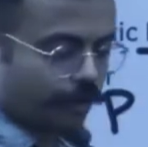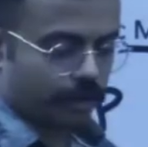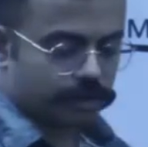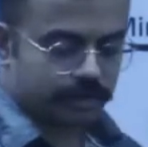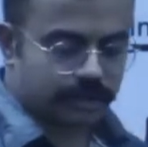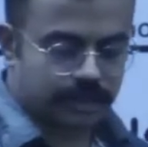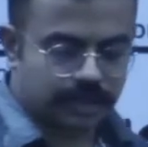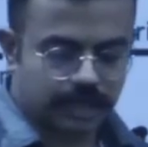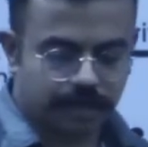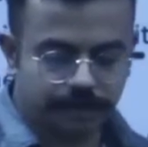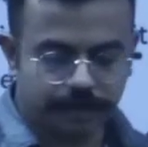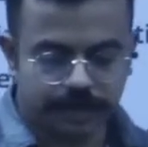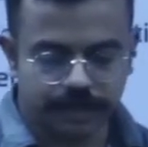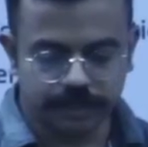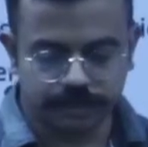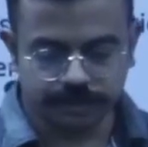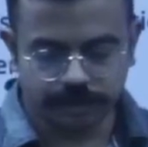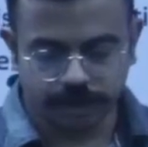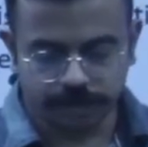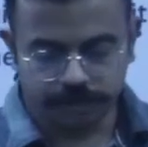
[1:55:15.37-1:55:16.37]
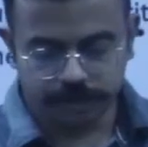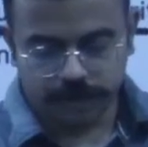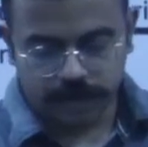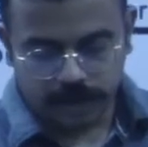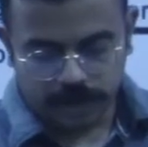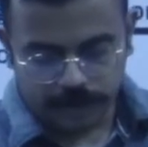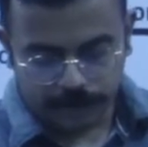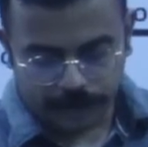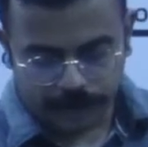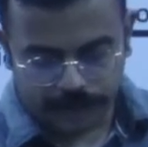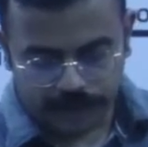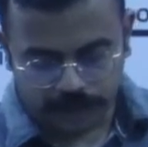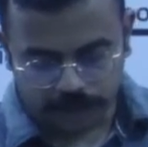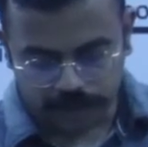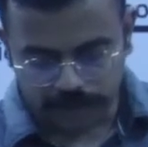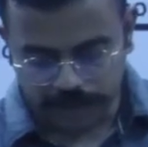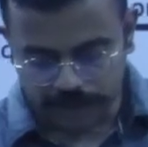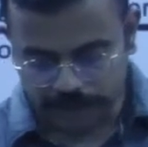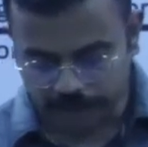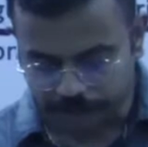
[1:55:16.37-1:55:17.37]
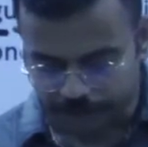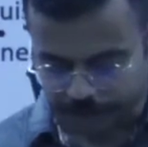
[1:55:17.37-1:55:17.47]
falls under Ministry of Minority